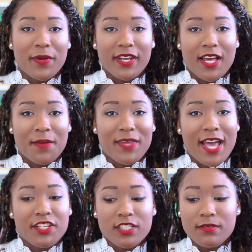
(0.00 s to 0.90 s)
but
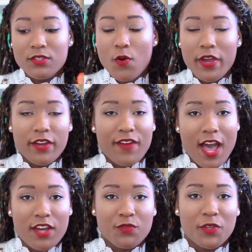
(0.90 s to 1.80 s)
yeah, just toy
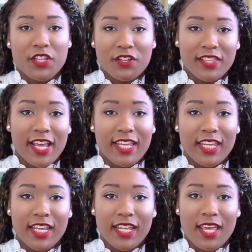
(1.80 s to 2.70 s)
around with your
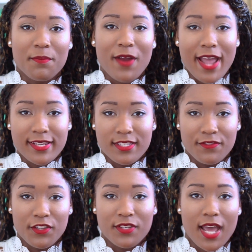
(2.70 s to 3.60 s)
lighting and practice
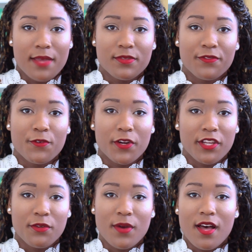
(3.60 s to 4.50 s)
a few times before
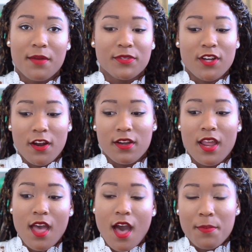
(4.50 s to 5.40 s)
you start
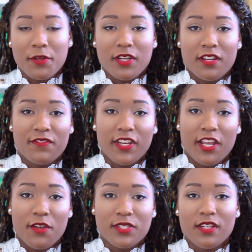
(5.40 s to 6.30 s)
uploading your
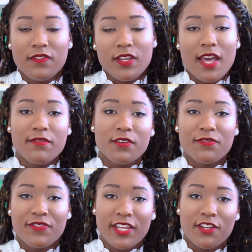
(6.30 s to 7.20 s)
videos. And if you ever
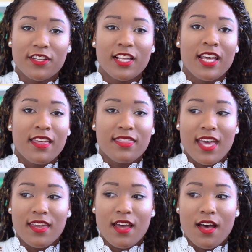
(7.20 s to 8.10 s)
feel
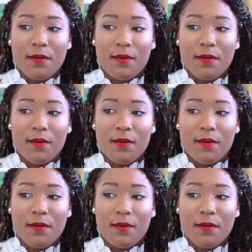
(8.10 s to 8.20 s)
that